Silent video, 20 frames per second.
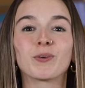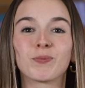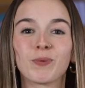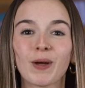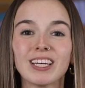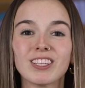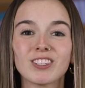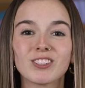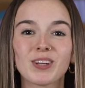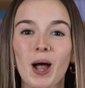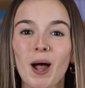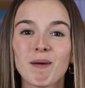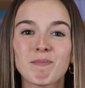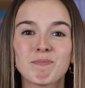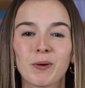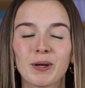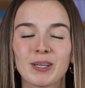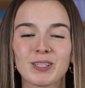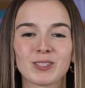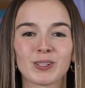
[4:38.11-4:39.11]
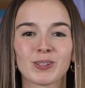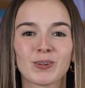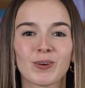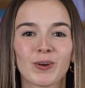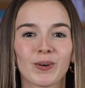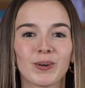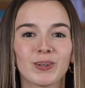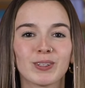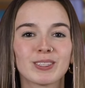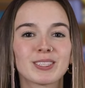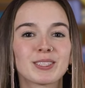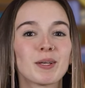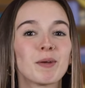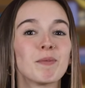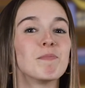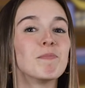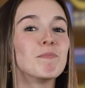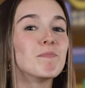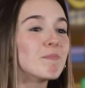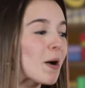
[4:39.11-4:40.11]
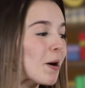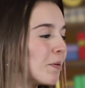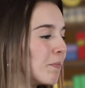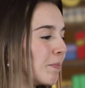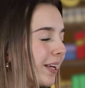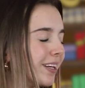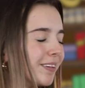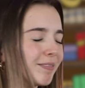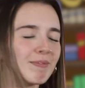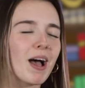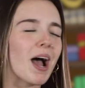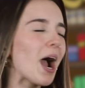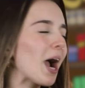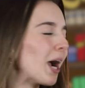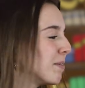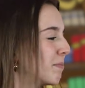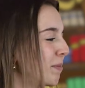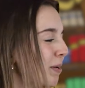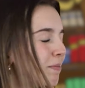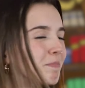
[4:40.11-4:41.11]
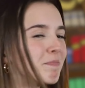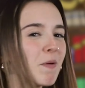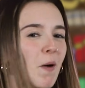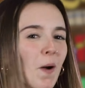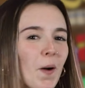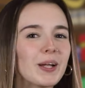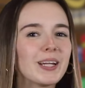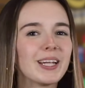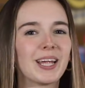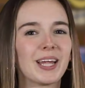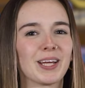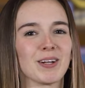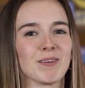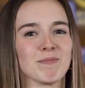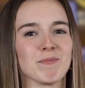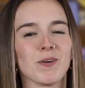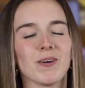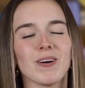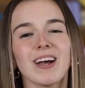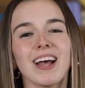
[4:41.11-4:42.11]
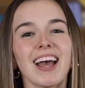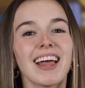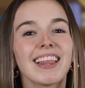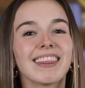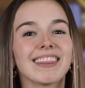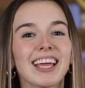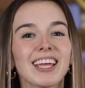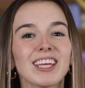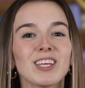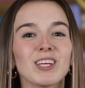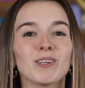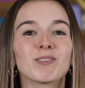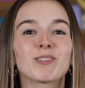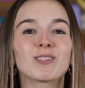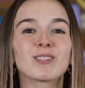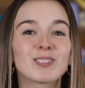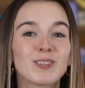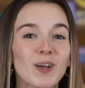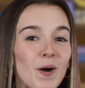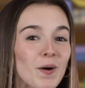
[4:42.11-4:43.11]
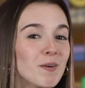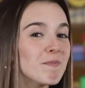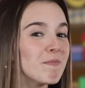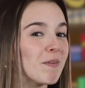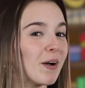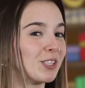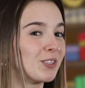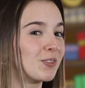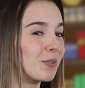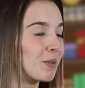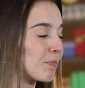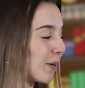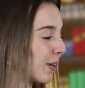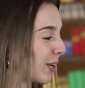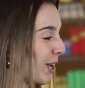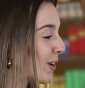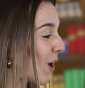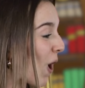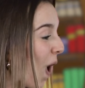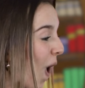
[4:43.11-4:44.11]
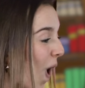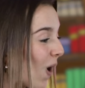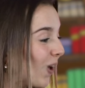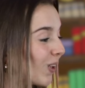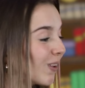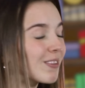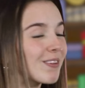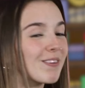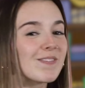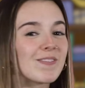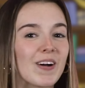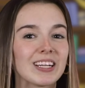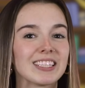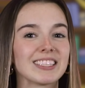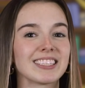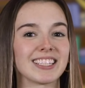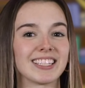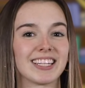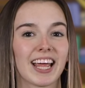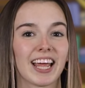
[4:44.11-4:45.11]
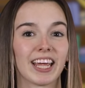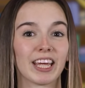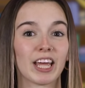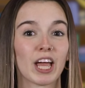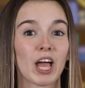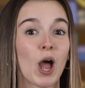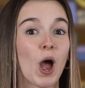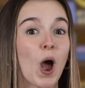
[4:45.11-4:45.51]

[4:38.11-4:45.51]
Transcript: Great job, boys and girls. Melman, I mean party animal, thank you so much for bringing all of the fun today.